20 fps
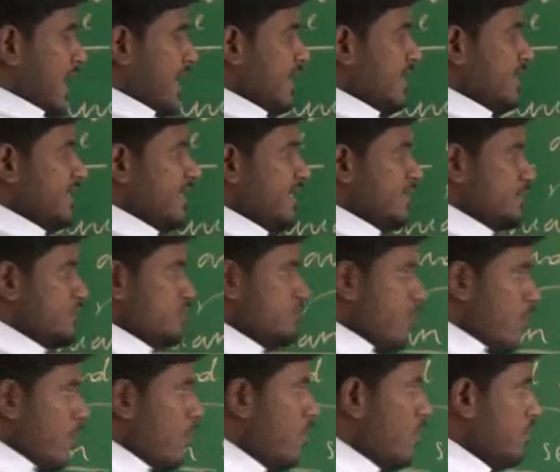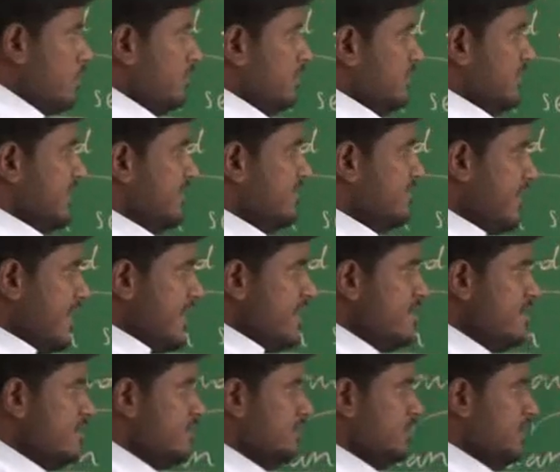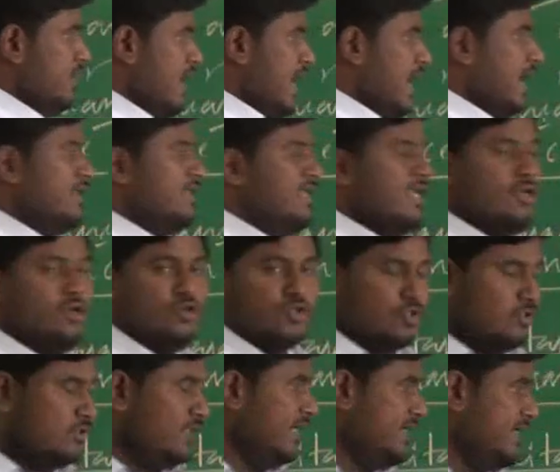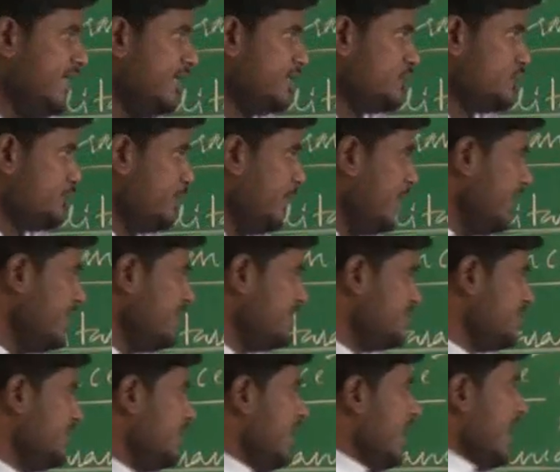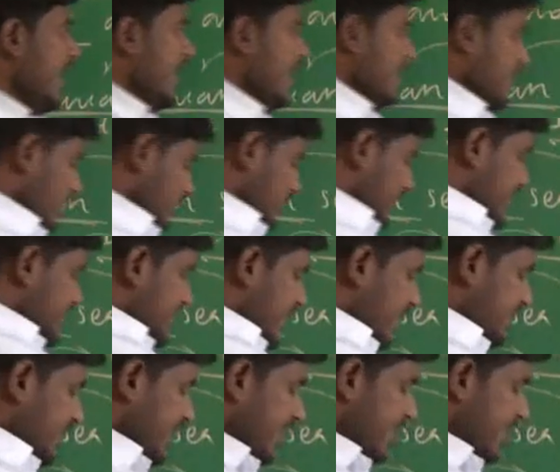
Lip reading: and they smoke, they drink and they take spirit. These are